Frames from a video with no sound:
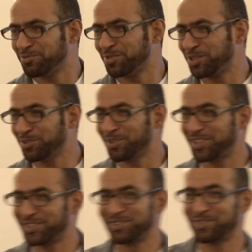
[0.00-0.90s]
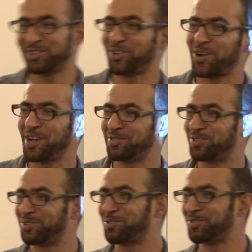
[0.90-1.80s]
when you you have
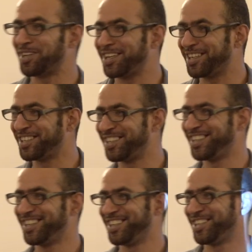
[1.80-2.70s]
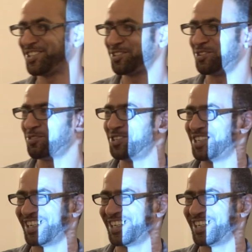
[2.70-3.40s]
to do uh, to do